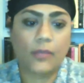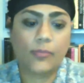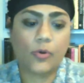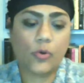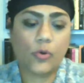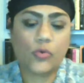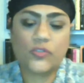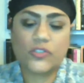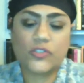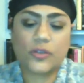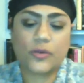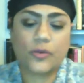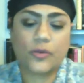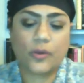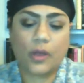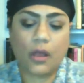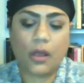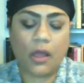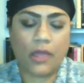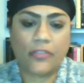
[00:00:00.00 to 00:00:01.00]
but
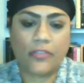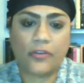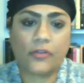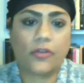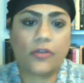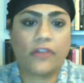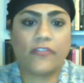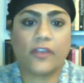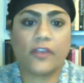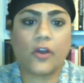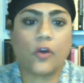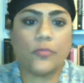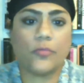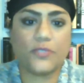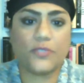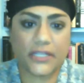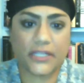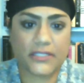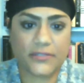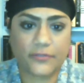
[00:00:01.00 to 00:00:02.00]
also ethnographic
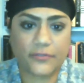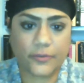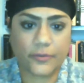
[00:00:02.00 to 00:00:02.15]
objects,